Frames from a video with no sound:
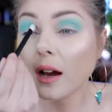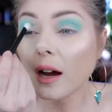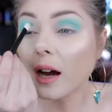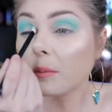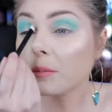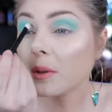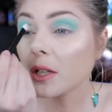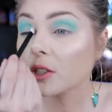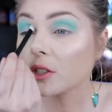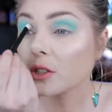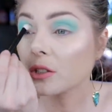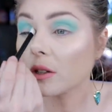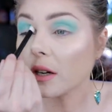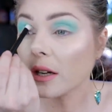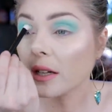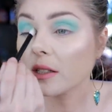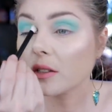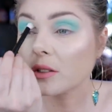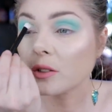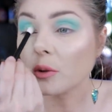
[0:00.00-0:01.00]
I'm not
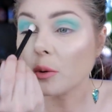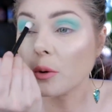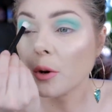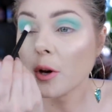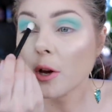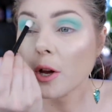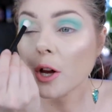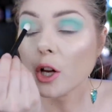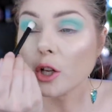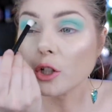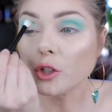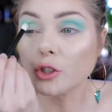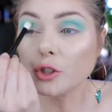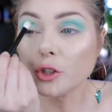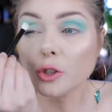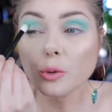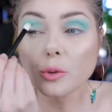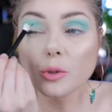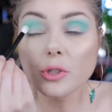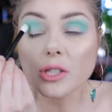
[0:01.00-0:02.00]
trying to
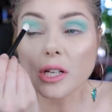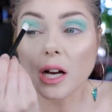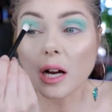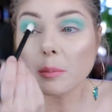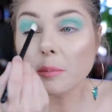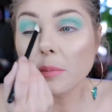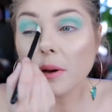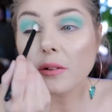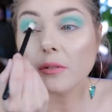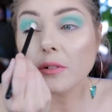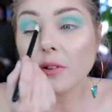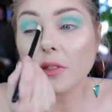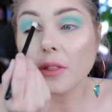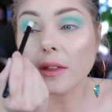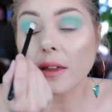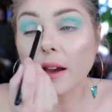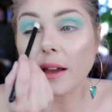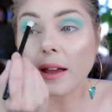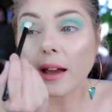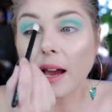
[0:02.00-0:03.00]
use up
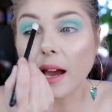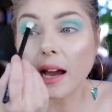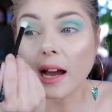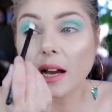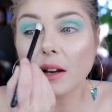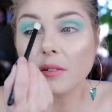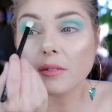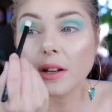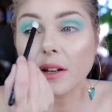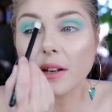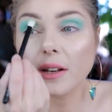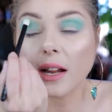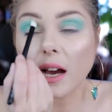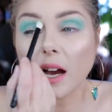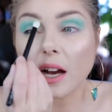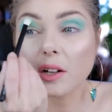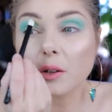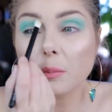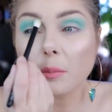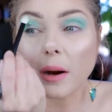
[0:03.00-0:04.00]
everything I have and
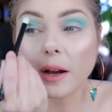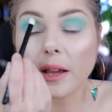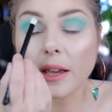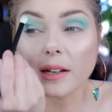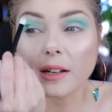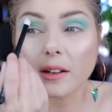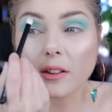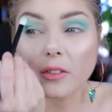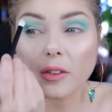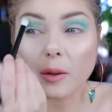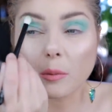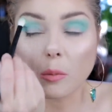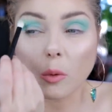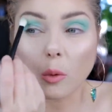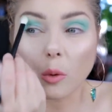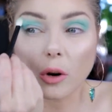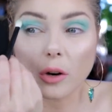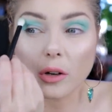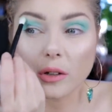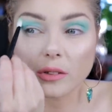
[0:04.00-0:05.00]
not buy anything
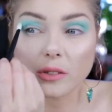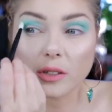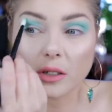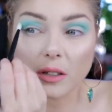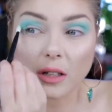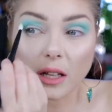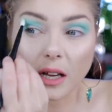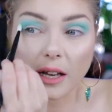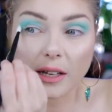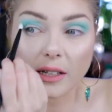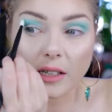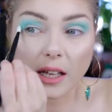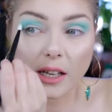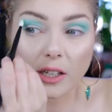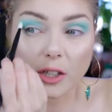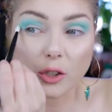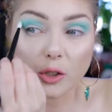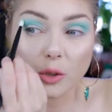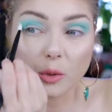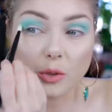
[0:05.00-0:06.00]
more until I like